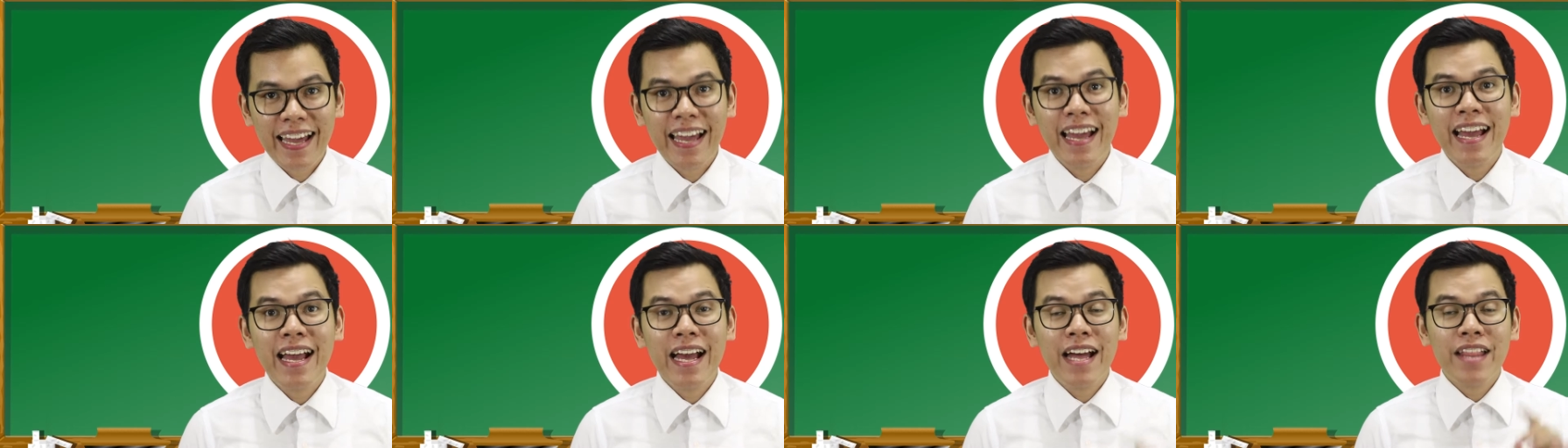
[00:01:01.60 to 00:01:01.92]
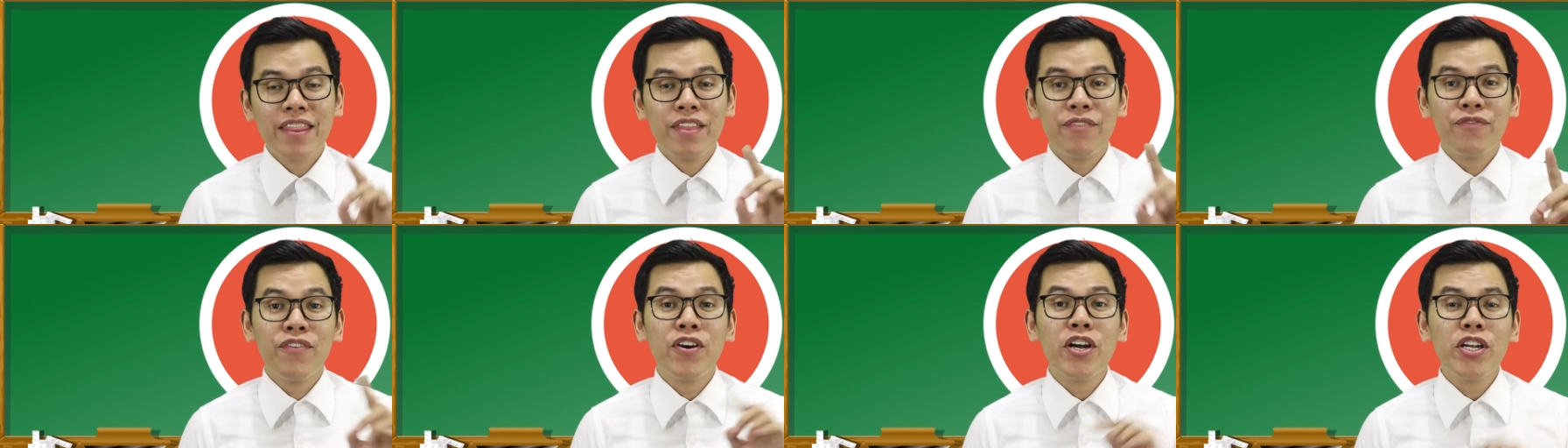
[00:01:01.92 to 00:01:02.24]
The
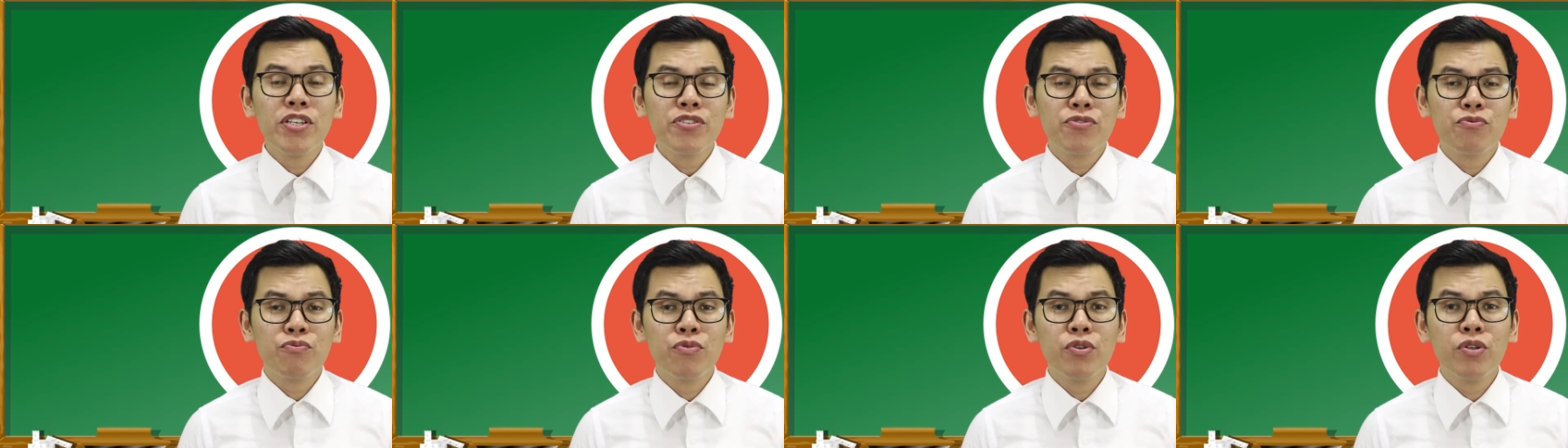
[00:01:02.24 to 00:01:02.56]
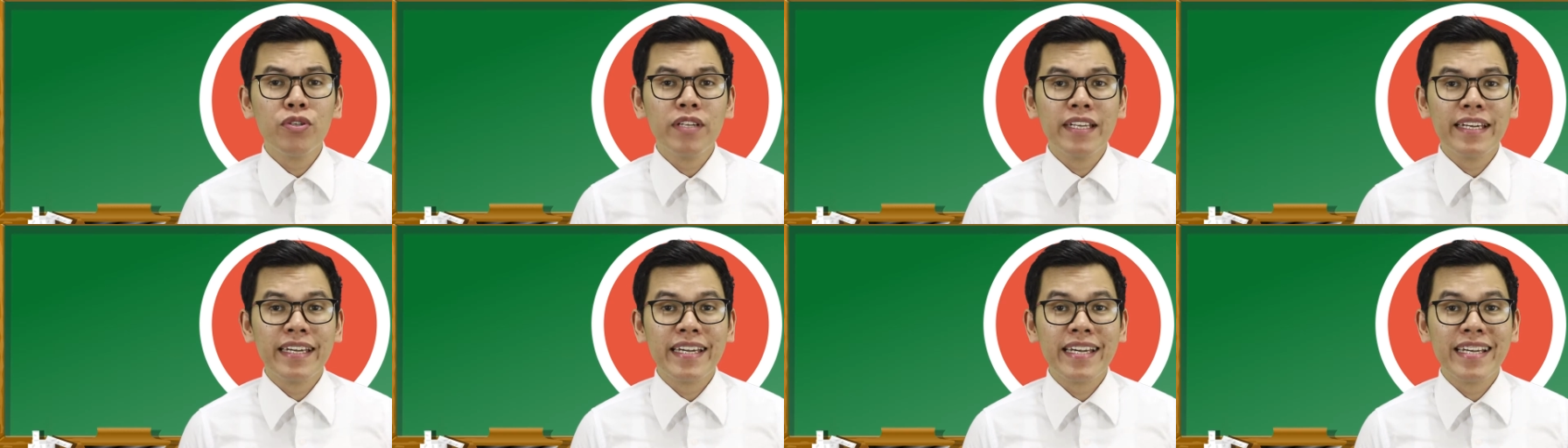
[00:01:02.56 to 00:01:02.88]
first rule
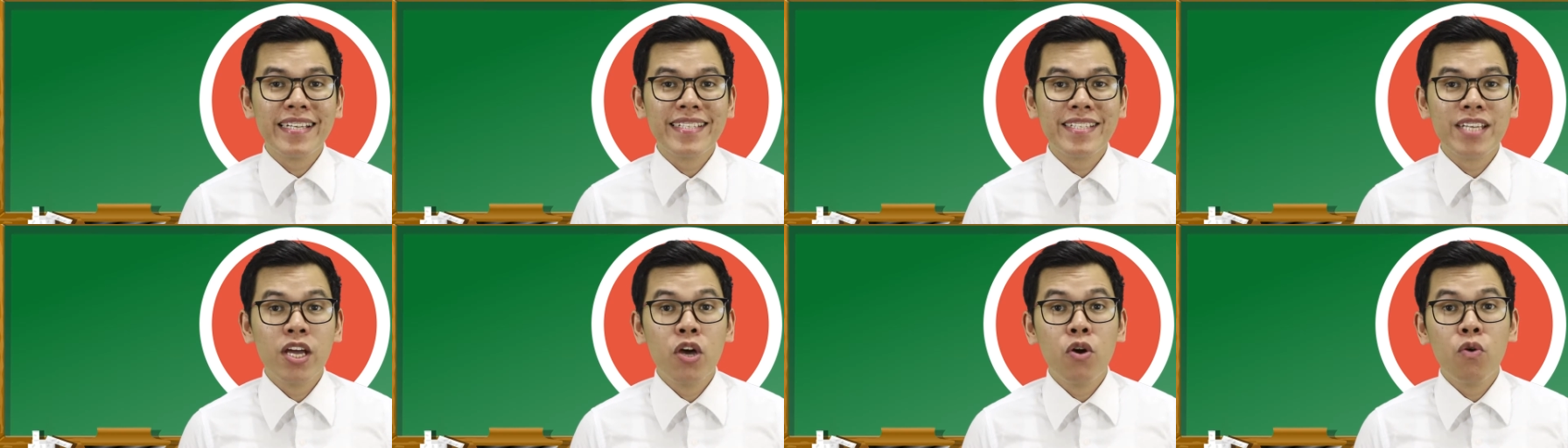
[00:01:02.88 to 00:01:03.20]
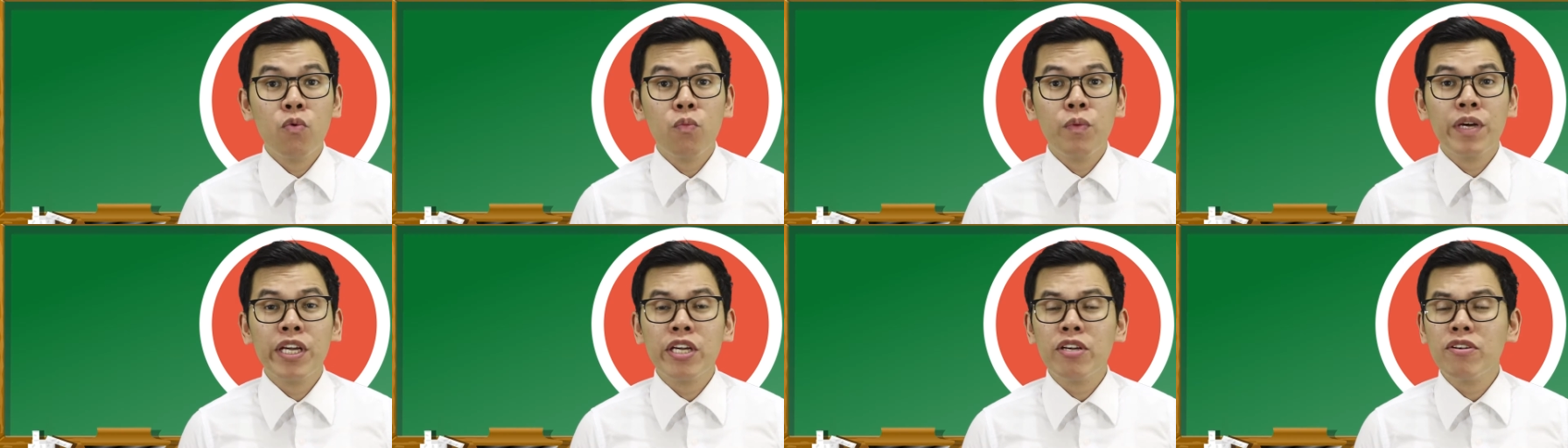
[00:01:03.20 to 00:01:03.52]
is
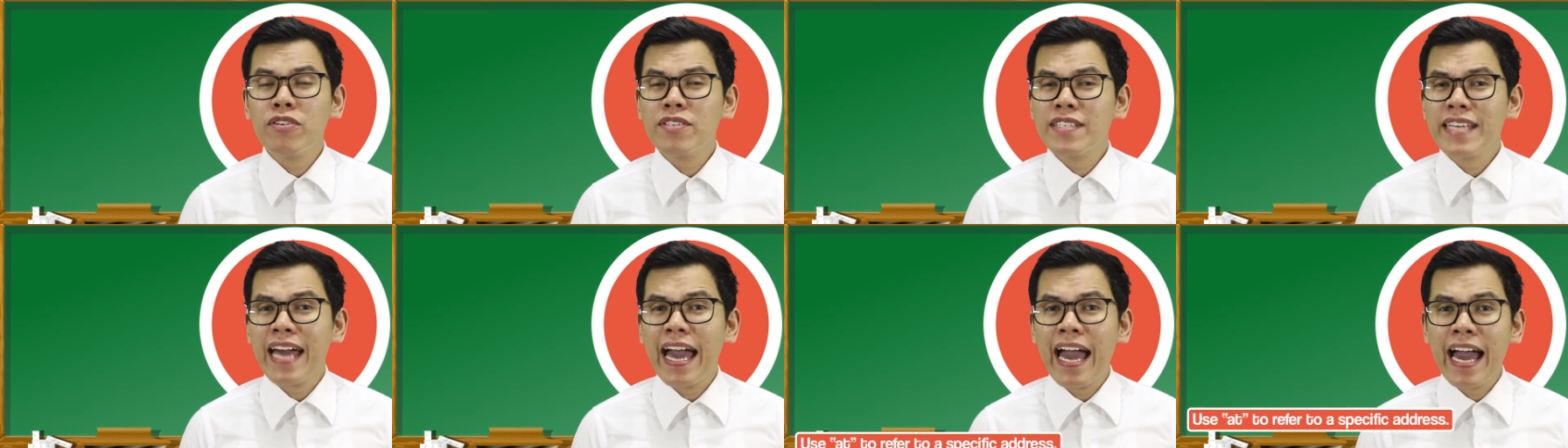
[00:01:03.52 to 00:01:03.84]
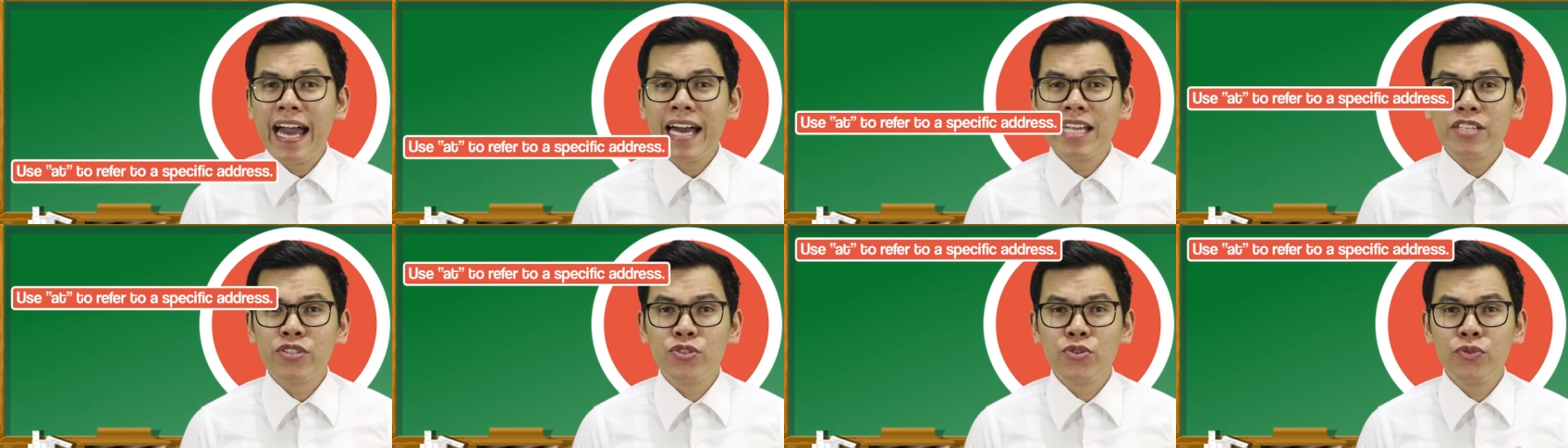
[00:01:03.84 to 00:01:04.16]
we use
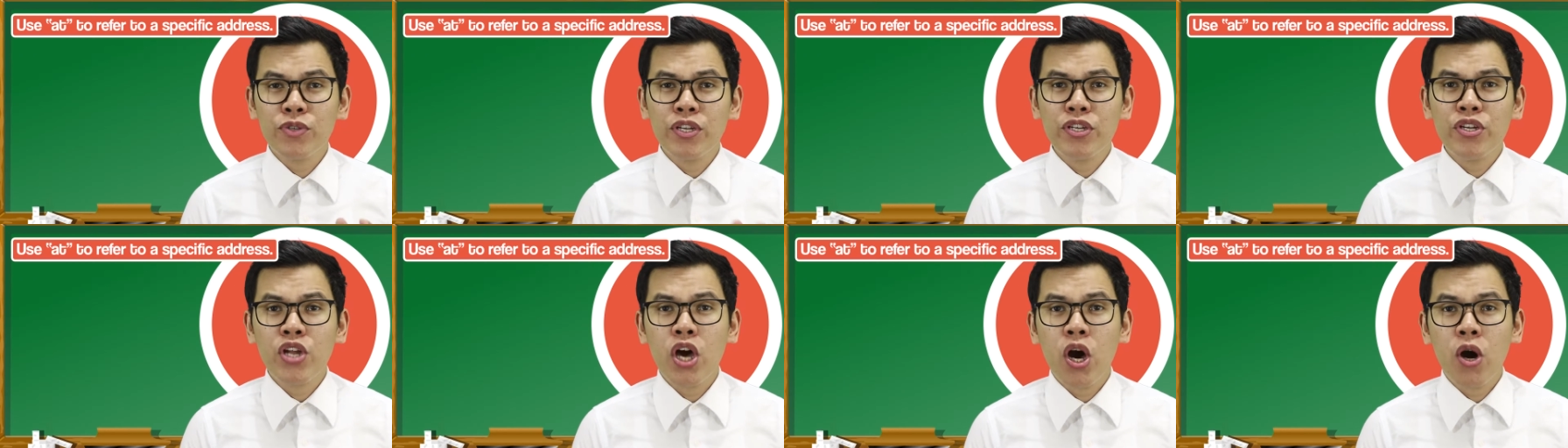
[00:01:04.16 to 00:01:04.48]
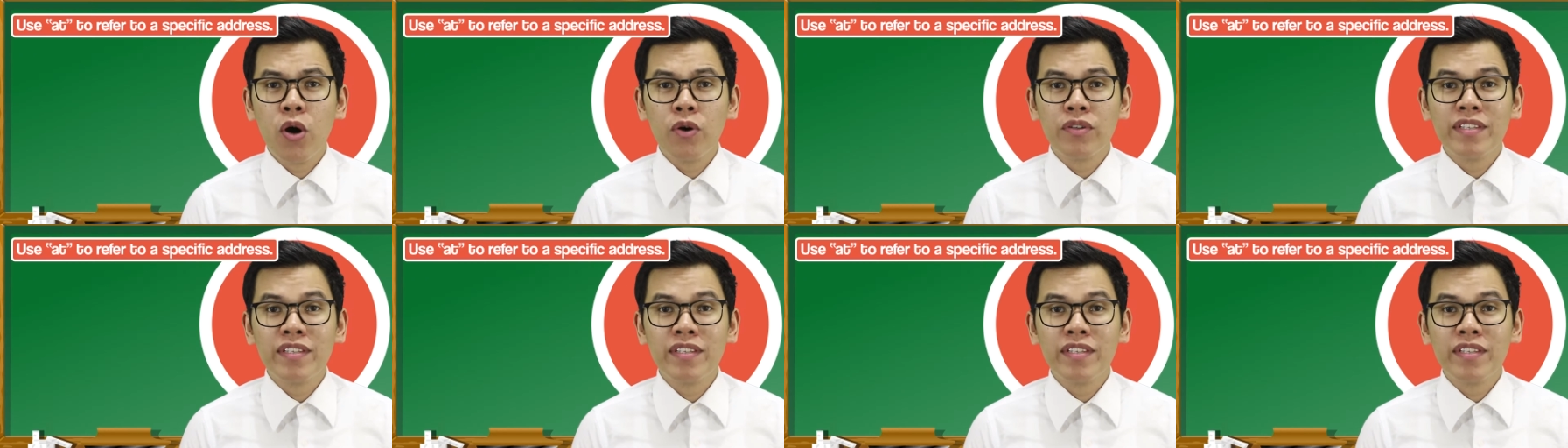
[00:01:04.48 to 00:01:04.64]
at to denote